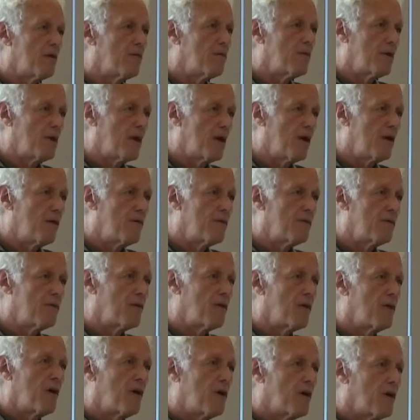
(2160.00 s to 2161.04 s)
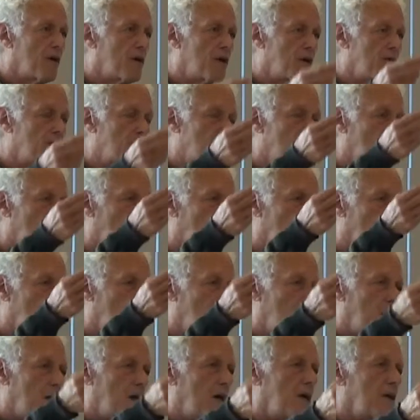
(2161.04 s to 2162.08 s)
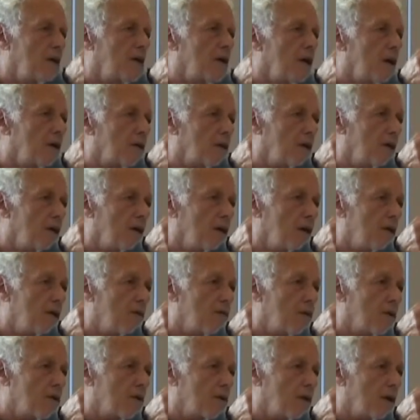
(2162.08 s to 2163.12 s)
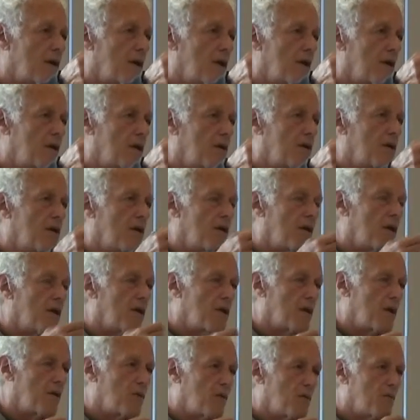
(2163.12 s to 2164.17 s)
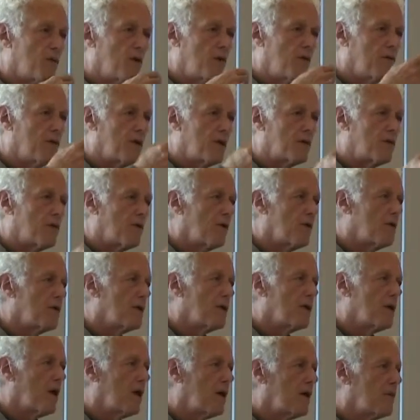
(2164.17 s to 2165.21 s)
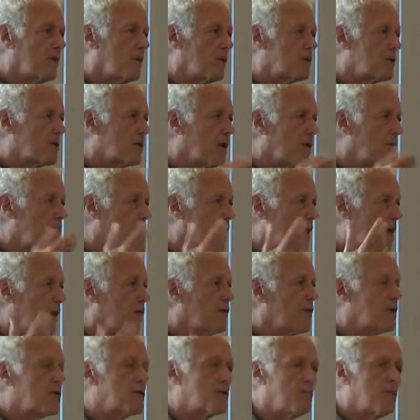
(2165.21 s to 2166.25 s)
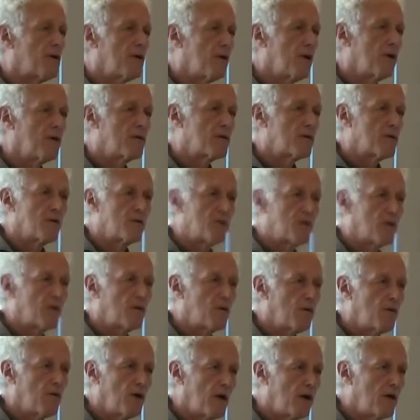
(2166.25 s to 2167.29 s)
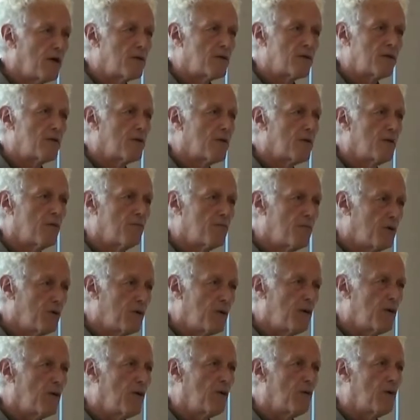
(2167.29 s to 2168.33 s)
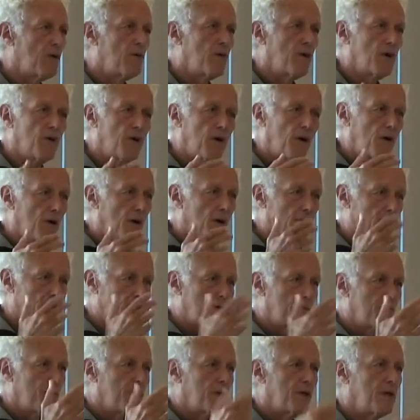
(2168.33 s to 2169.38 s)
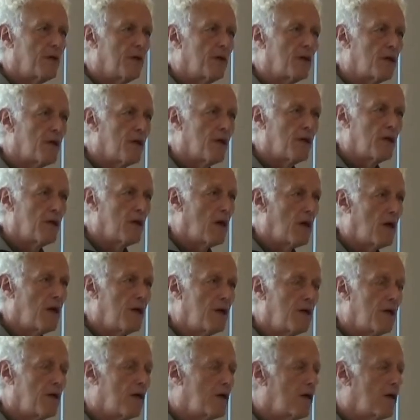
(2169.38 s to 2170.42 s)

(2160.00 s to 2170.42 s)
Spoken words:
of light. They saw a light at the end of the tunnel. They were moving toward the light, which they may have experienced as the Christ or the Buddha or simply a light.